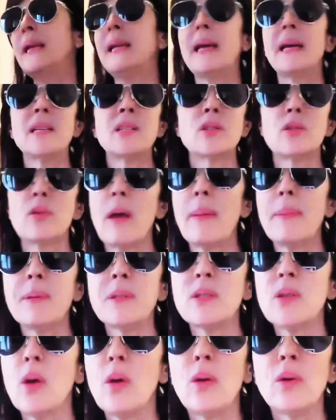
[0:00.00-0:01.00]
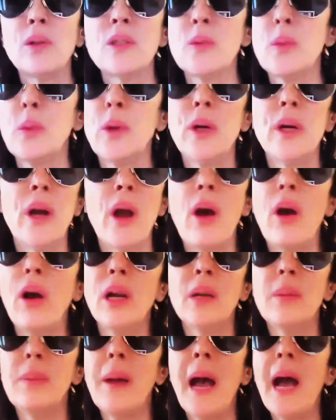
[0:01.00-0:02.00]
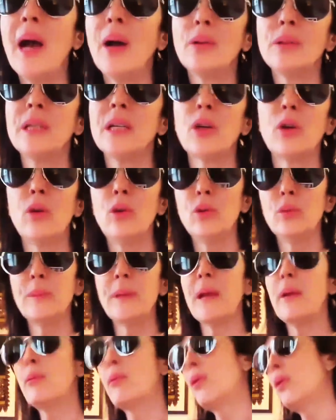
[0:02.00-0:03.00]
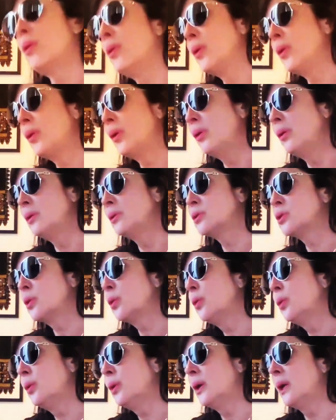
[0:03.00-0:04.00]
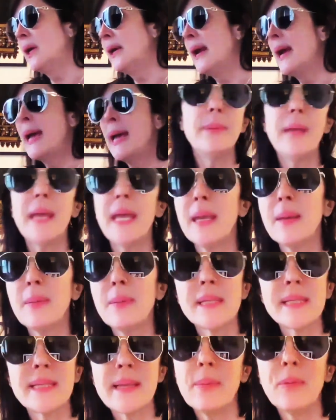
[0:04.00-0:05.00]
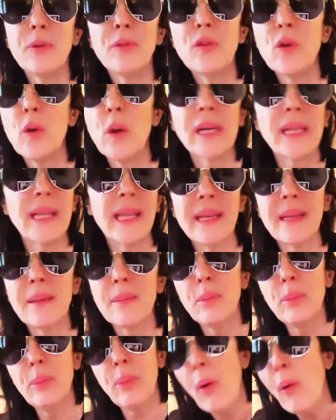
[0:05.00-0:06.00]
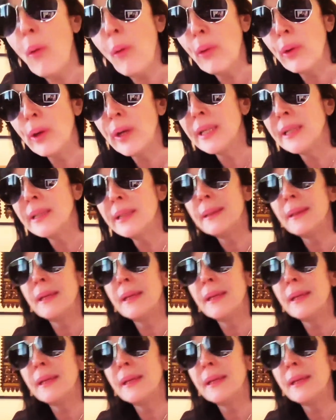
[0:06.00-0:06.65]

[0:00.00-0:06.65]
last two episodes were all about the Columbia Royal Tour. Maybe some of you are getting bored.